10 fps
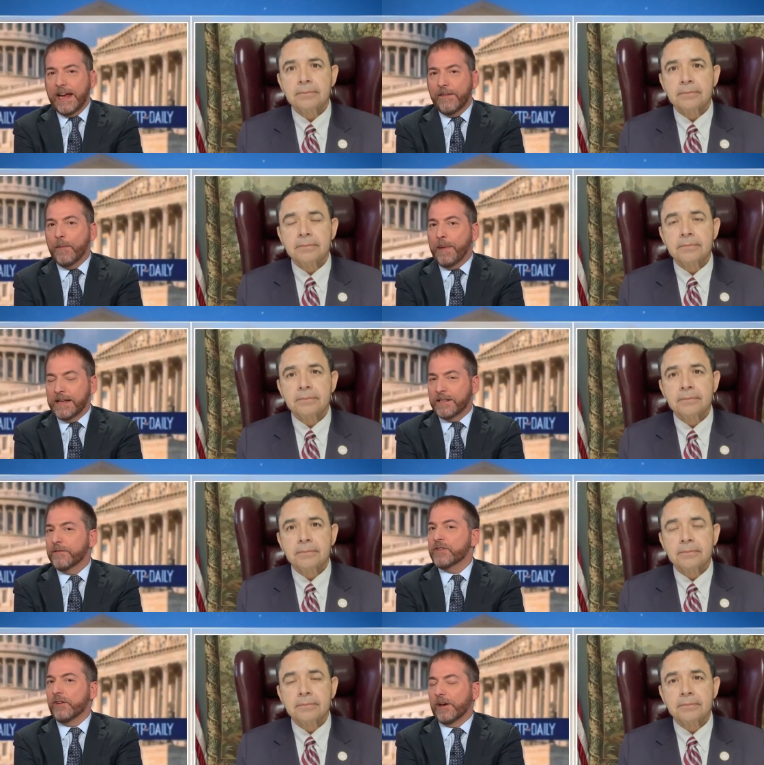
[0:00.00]
Speaker 1: in the best of
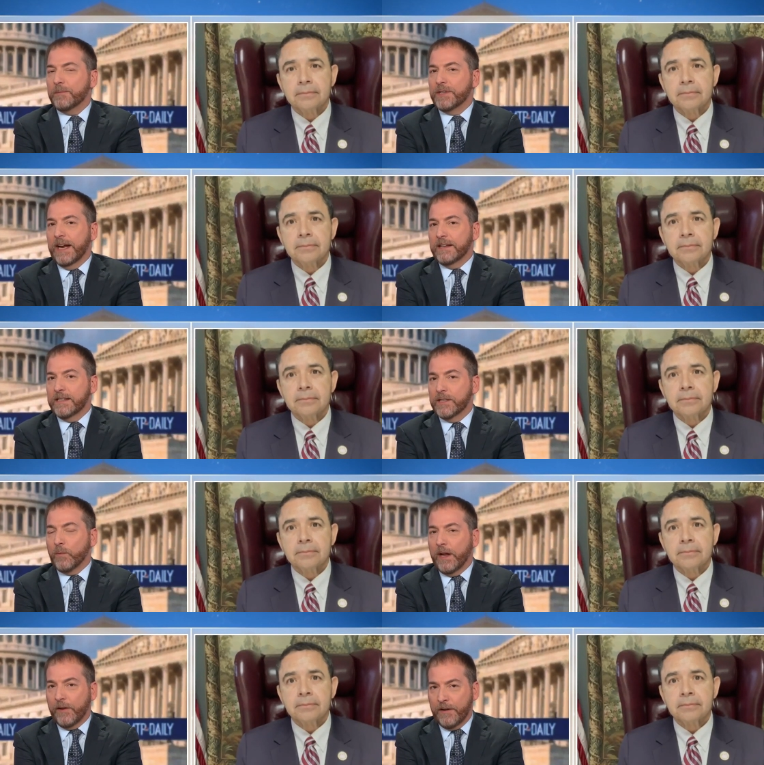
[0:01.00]
circumstances while
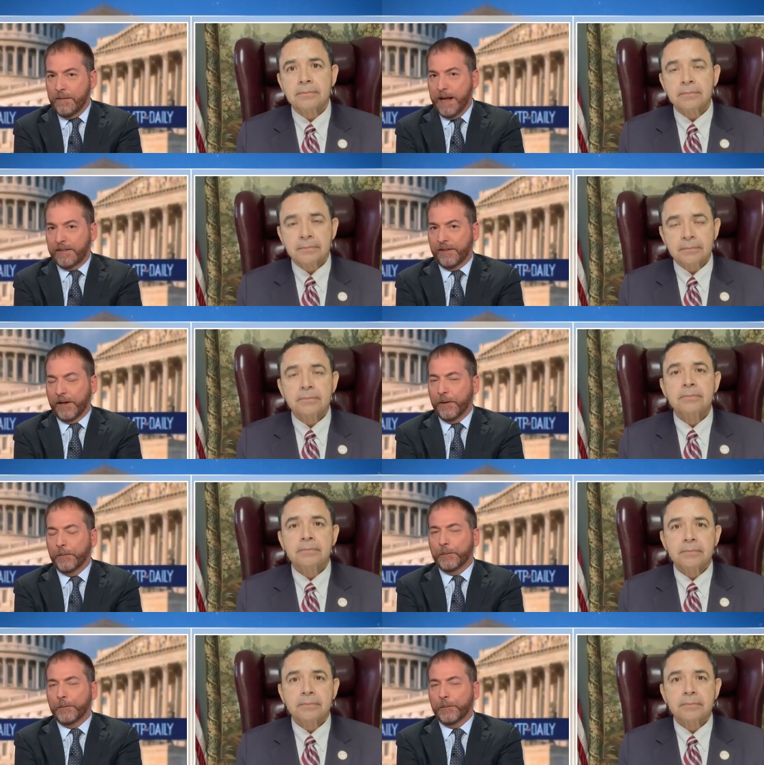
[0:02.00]
they're in Mexico.